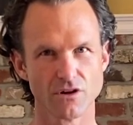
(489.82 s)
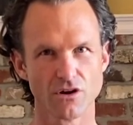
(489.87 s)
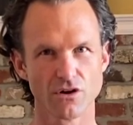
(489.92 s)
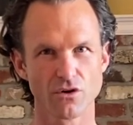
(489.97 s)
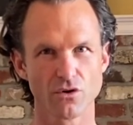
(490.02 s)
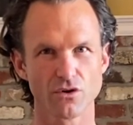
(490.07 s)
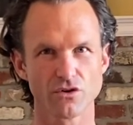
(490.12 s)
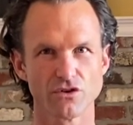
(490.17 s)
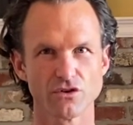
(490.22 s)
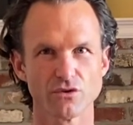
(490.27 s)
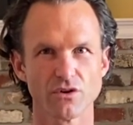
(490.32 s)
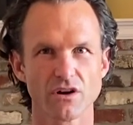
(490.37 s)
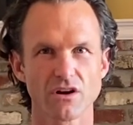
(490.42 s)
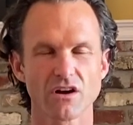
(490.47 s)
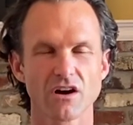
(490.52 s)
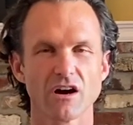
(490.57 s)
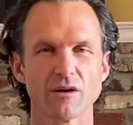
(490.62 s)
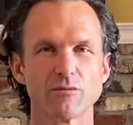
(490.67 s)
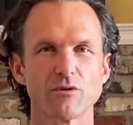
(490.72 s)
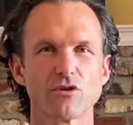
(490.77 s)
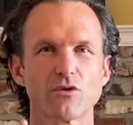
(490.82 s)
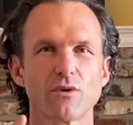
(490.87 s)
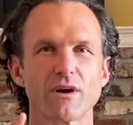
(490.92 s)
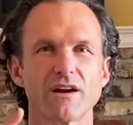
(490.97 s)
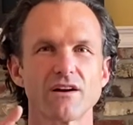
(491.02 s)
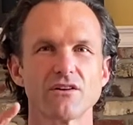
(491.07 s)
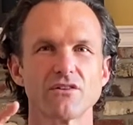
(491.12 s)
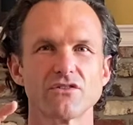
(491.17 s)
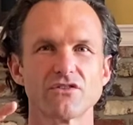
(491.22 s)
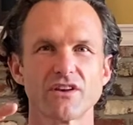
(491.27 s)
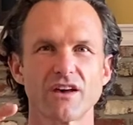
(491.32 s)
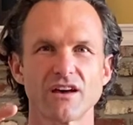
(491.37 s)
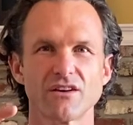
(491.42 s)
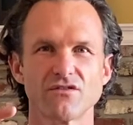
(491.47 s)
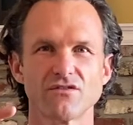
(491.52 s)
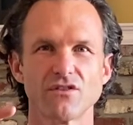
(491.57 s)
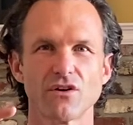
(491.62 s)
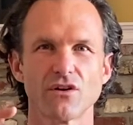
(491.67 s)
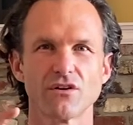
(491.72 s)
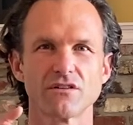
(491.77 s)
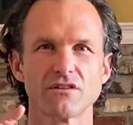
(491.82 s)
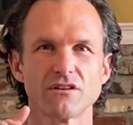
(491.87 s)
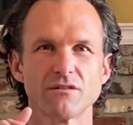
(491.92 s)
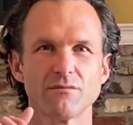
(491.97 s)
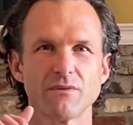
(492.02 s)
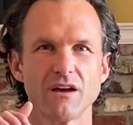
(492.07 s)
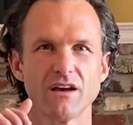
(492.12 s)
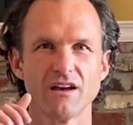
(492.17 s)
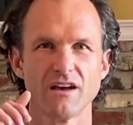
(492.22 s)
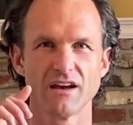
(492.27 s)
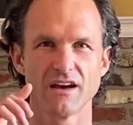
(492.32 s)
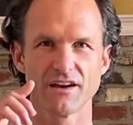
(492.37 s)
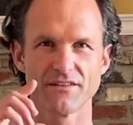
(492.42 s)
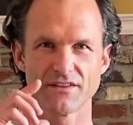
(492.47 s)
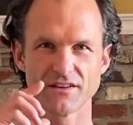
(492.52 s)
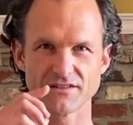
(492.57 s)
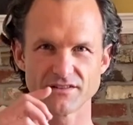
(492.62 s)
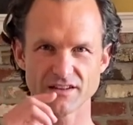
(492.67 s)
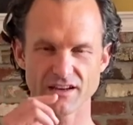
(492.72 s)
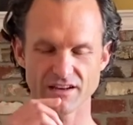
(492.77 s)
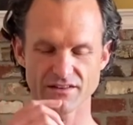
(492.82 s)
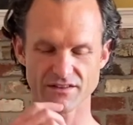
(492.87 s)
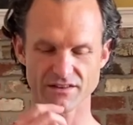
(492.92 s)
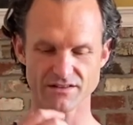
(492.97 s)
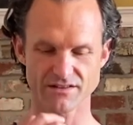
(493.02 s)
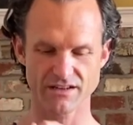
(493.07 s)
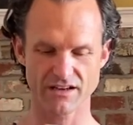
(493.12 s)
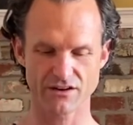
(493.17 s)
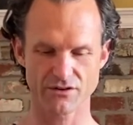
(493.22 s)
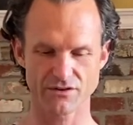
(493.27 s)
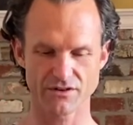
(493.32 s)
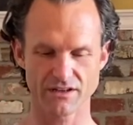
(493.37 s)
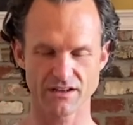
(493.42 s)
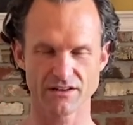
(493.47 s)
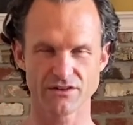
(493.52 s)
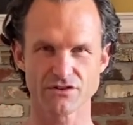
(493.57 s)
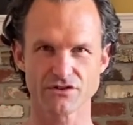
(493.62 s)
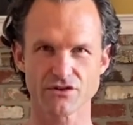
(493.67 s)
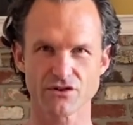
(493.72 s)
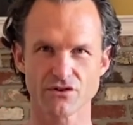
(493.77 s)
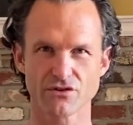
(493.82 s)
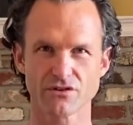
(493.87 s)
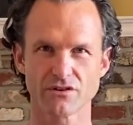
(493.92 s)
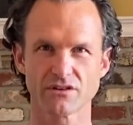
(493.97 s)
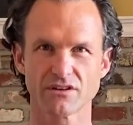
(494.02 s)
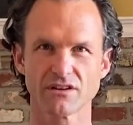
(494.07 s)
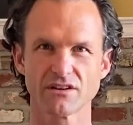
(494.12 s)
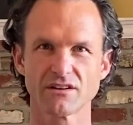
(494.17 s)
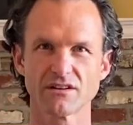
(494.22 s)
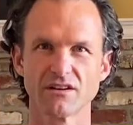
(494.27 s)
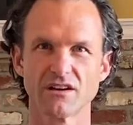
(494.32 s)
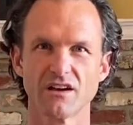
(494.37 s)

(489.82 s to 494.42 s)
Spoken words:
Or do a couple rounds at volume and then take the sound internally